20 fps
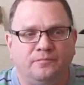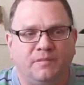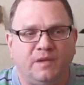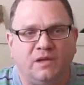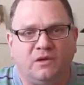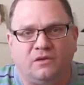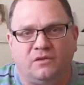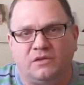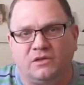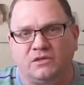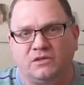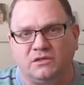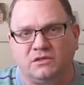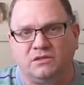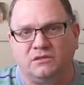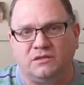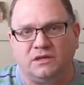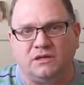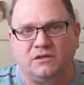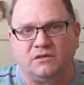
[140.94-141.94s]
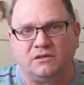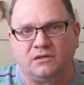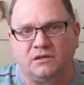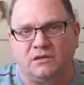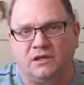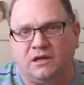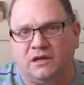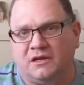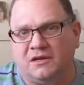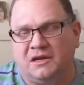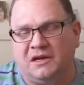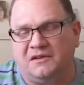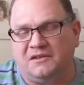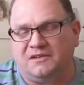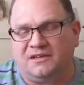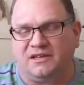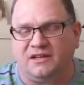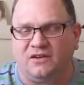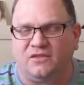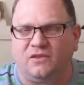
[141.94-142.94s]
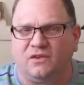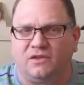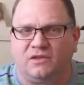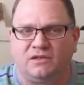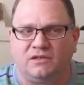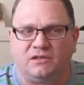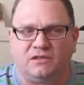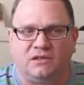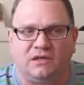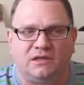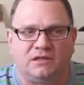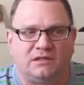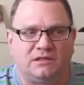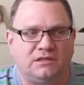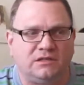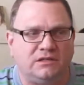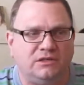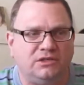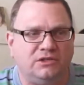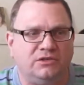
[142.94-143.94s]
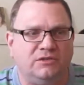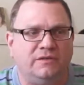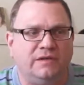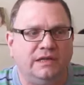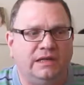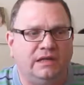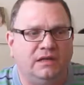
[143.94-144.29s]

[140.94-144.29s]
There's a lot of ground to cover. There's lots to do.